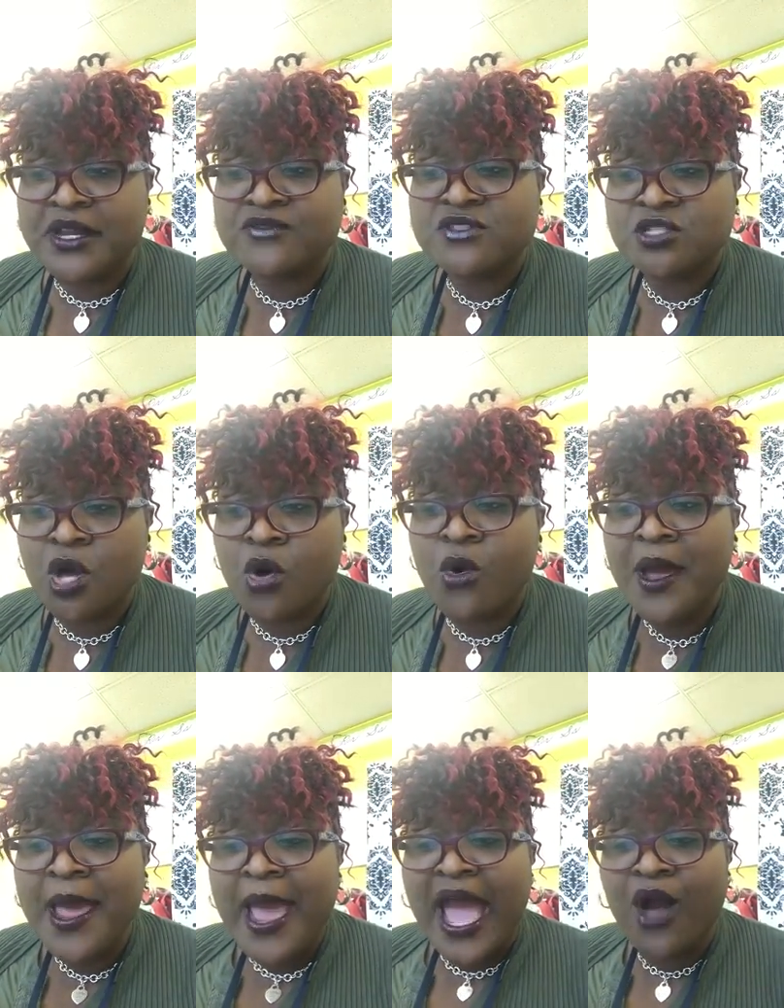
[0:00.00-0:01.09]
And if so,
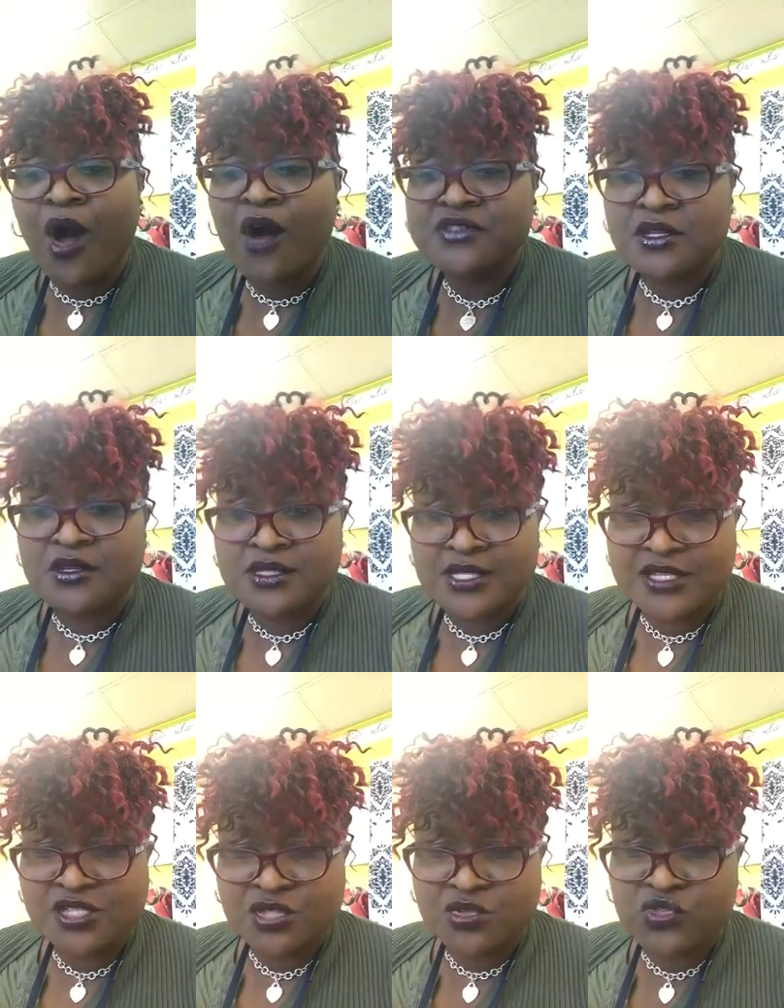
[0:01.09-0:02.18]
how often are the
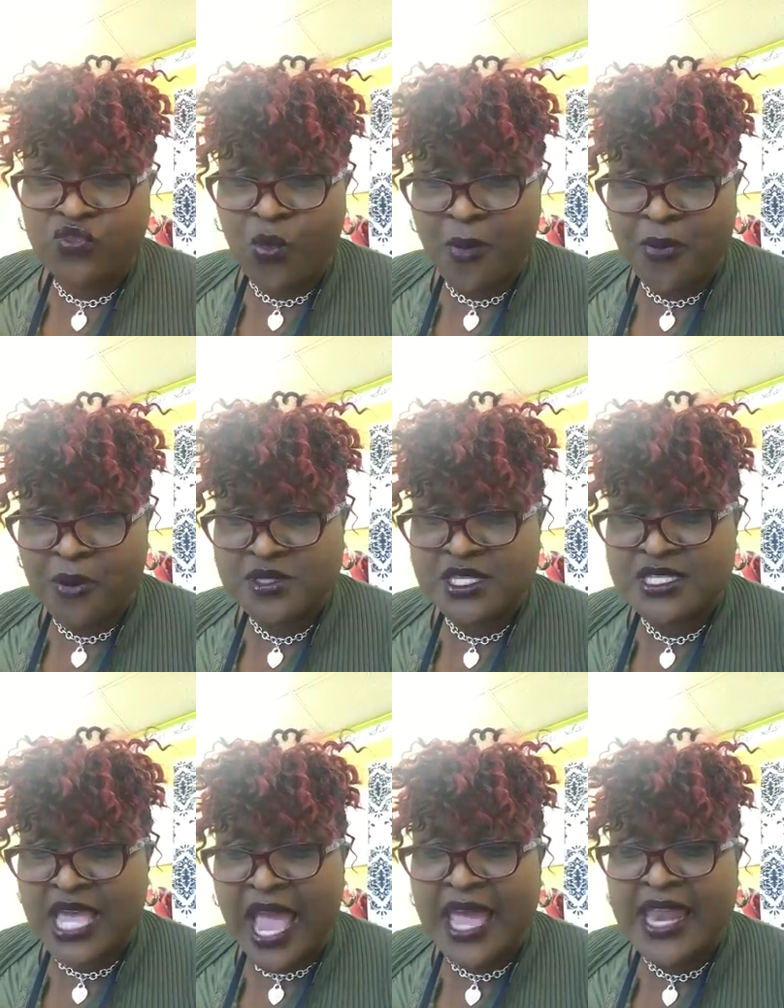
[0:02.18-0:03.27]
tests used, for what
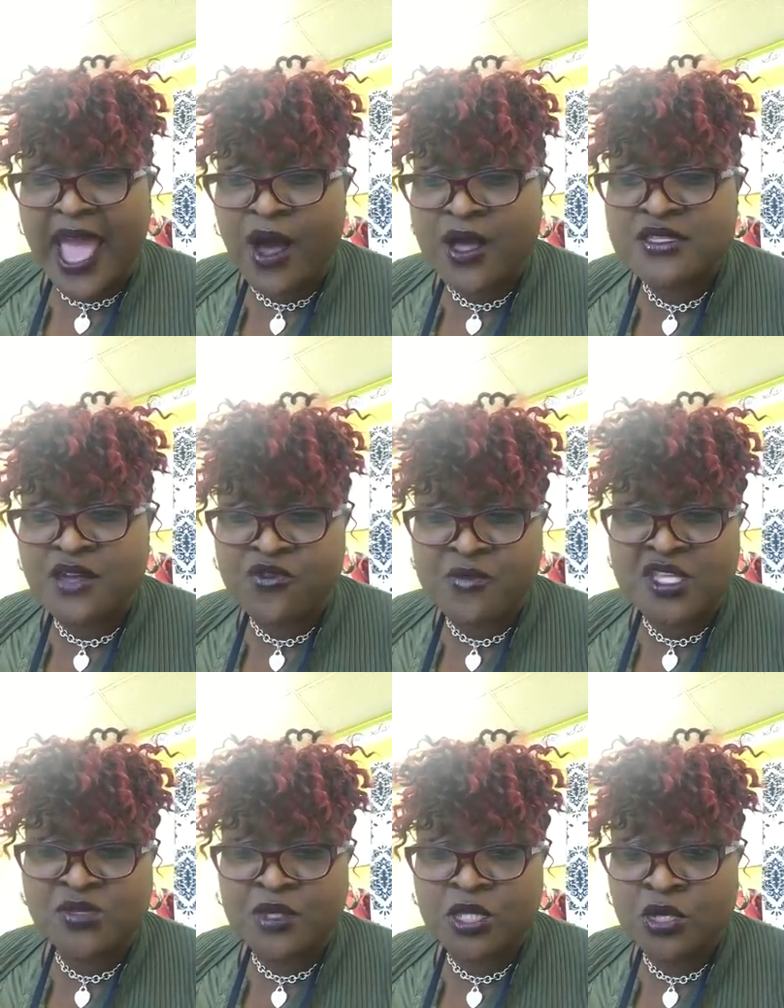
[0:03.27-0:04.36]
purposes, and how has the
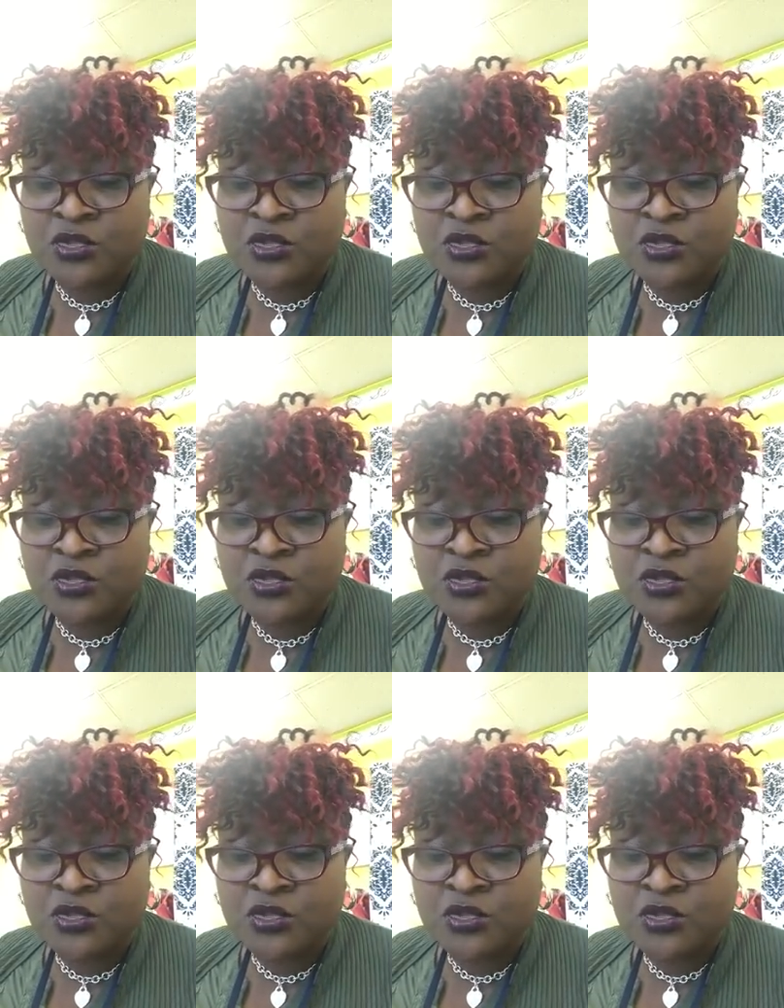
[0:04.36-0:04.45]
information been